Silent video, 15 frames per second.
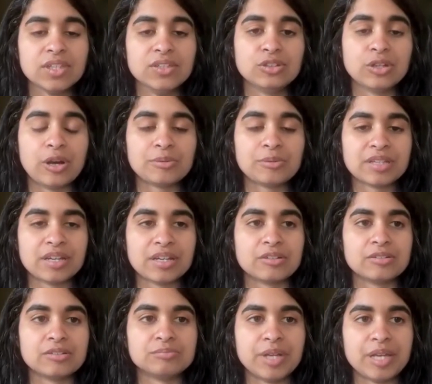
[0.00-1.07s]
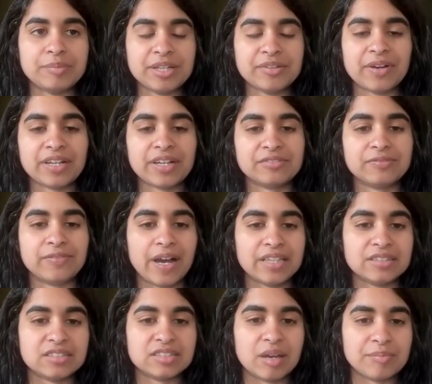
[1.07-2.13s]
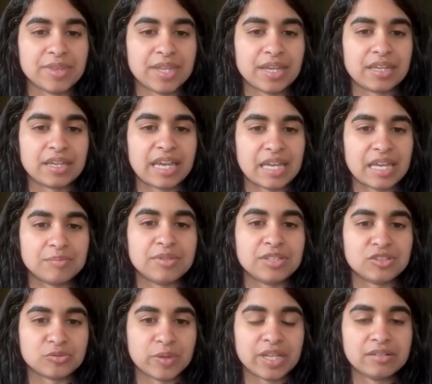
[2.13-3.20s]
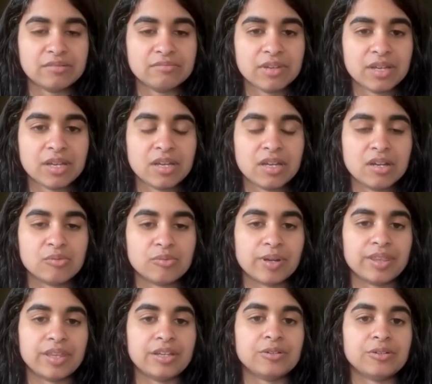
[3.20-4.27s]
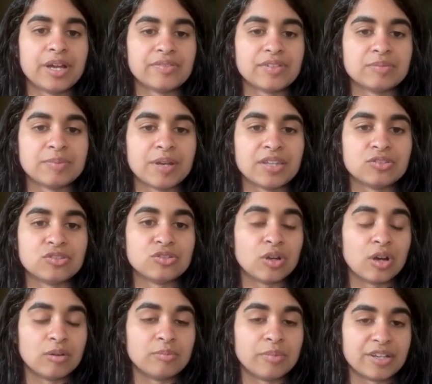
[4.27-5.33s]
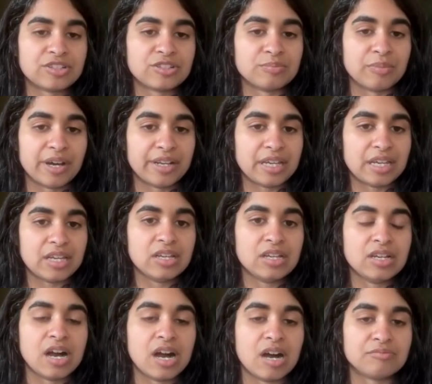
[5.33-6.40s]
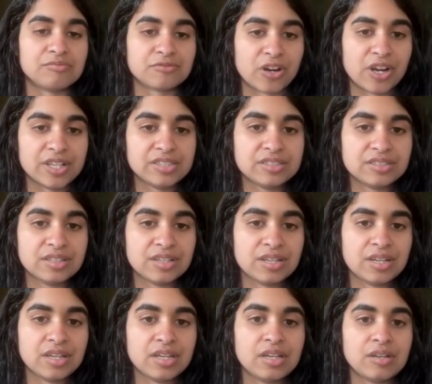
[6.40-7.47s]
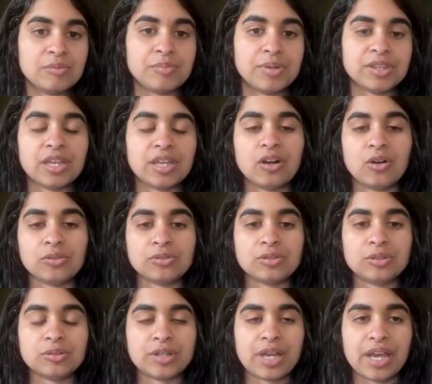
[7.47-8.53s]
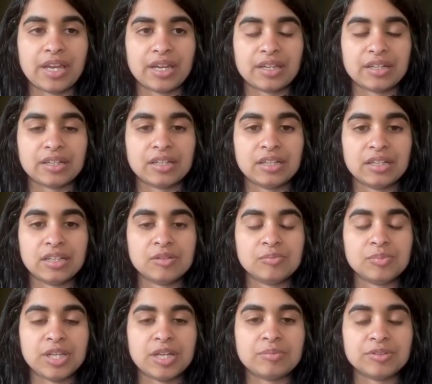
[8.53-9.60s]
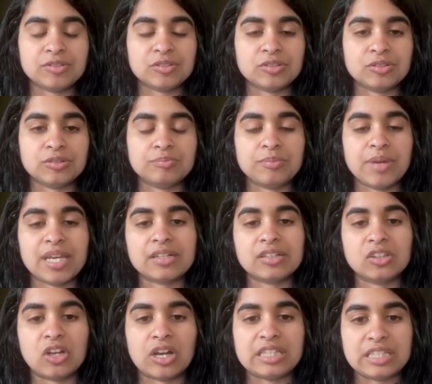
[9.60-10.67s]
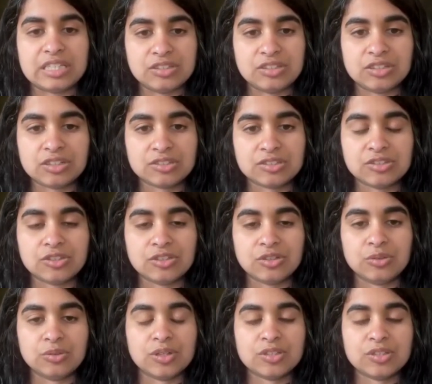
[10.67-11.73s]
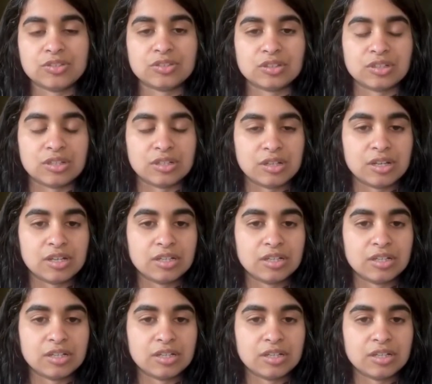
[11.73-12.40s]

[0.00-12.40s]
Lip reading: So I was like, maybe if I could find something in between where they don't have to spend so much money up front, but they also can be able to make it a lot easier to do certain